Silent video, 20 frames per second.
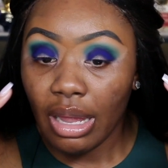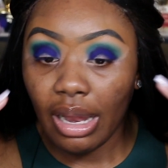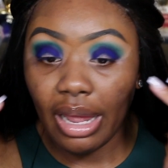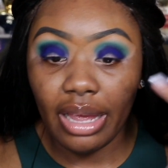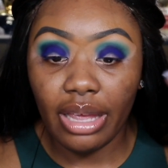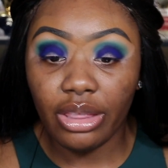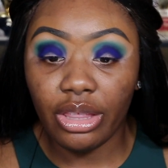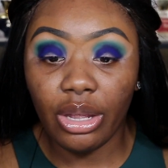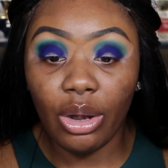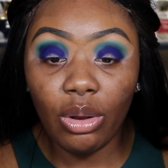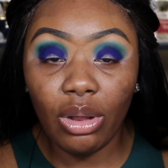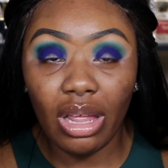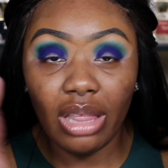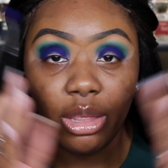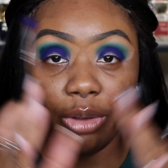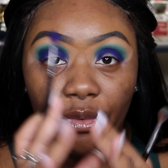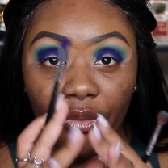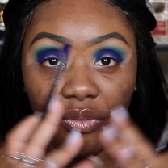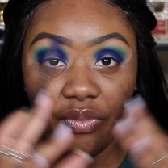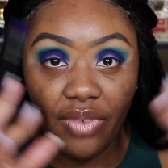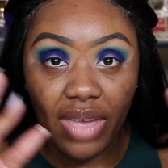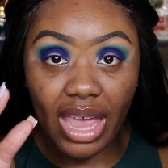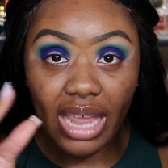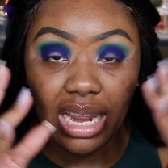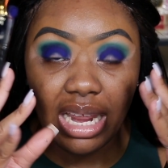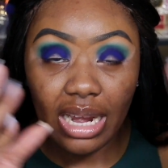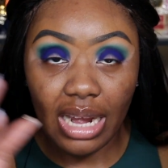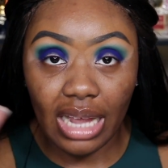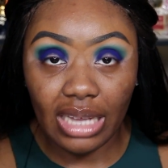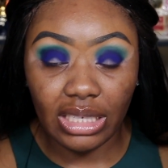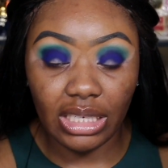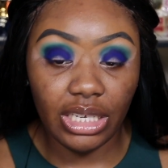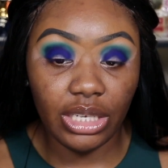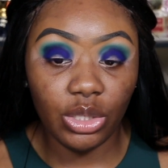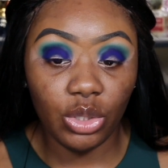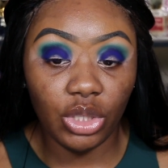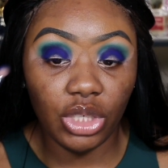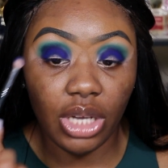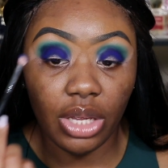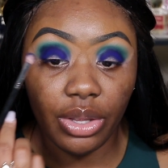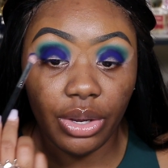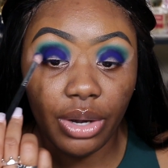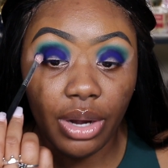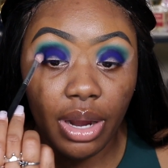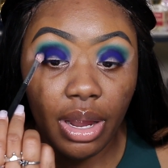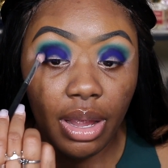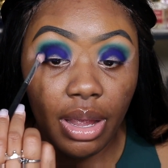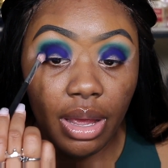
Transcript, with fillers: Like they don't, like they're fading nicely into each other.